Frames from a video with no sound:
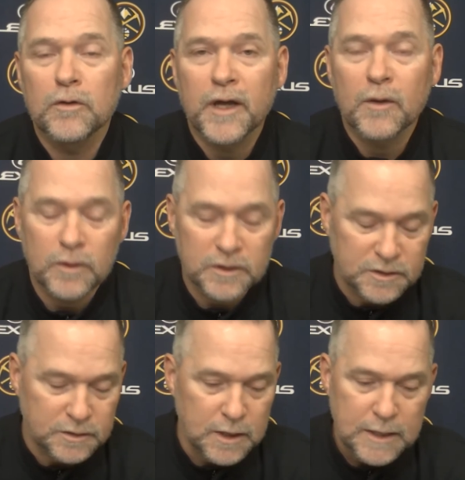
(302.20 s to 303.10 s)
that
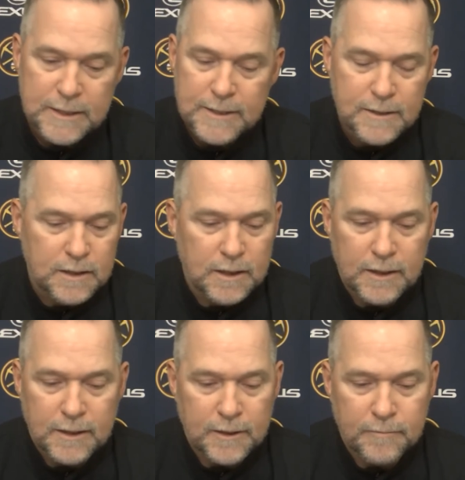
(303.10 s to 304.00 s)
was
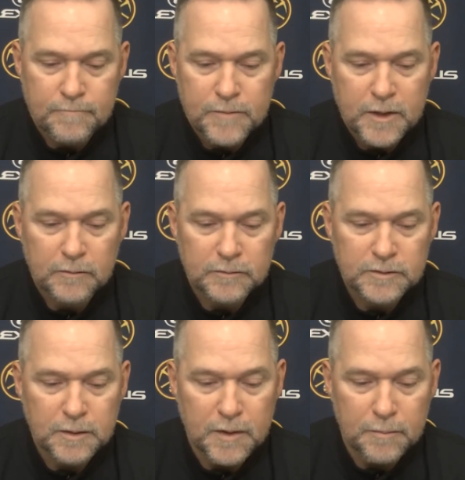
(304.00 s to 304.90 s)
You know,
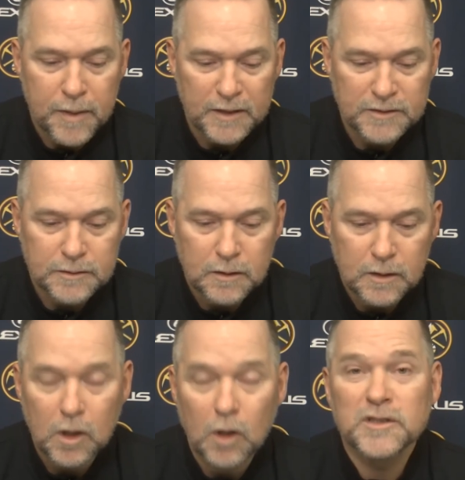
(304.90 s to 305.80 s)
some of the best
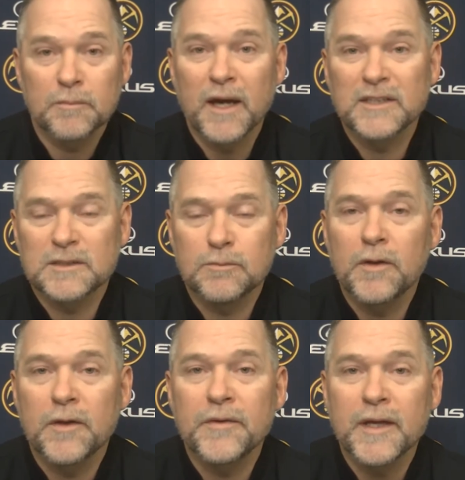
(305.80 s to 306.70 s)
closing basketball
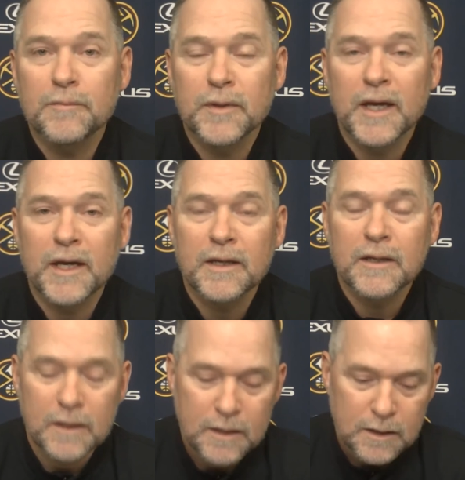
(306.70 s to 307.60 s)
that the
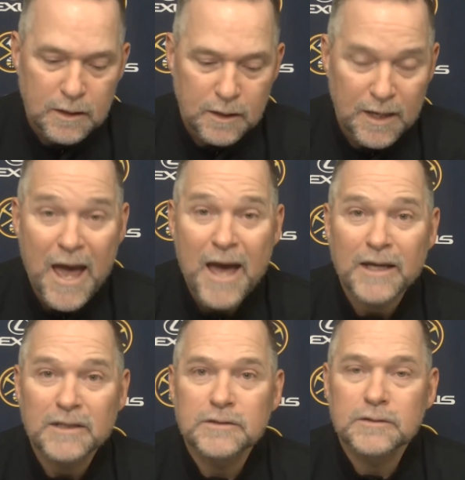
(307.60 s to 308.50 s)
NBA
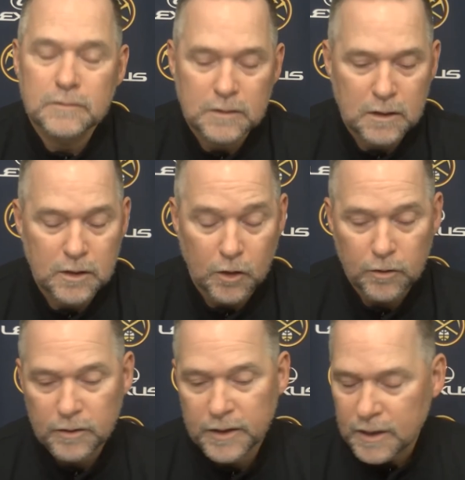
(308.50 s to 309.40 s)
has
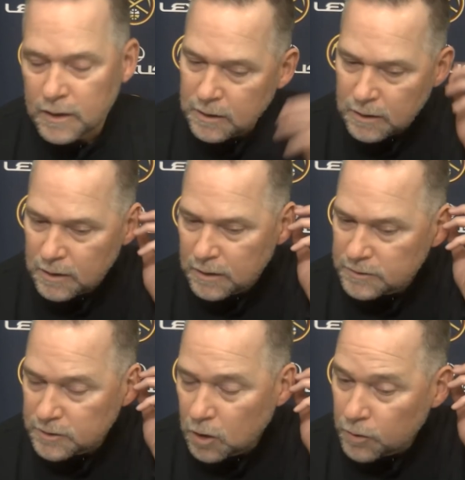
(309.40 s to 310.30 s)
currently.
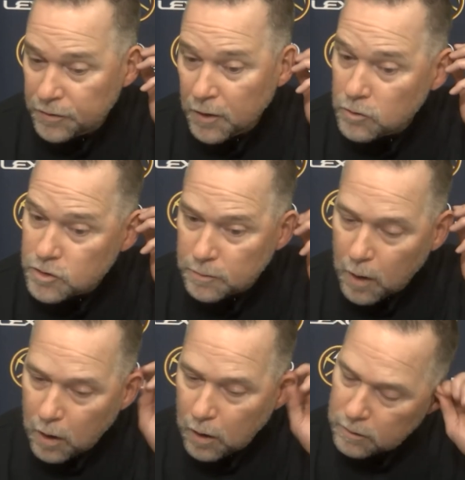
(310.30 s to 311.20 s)
So with no
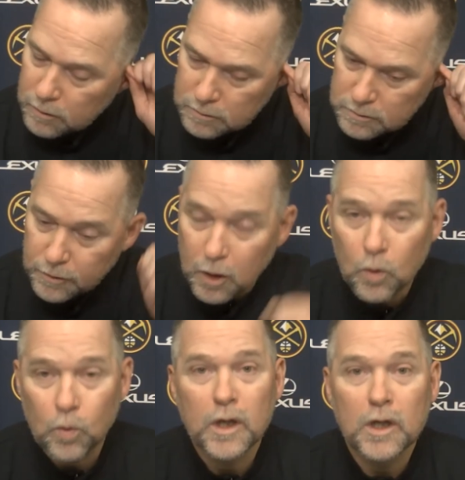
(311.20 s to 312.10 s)
Jamal, no
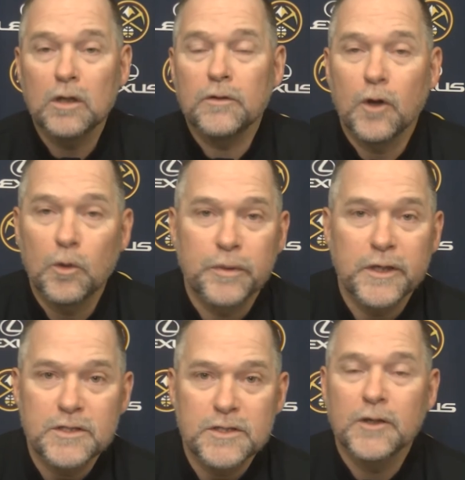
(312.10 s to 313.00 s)
Will, no
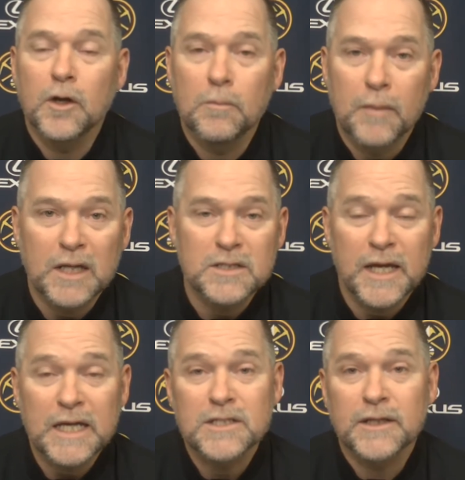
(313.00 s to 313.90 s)
PJ, no
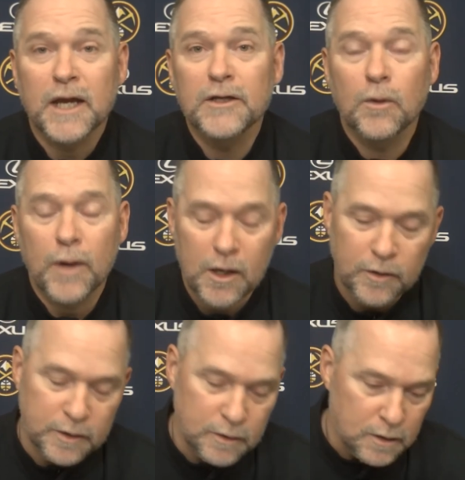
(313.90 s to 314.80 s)
Monte, and tonight no Aaron,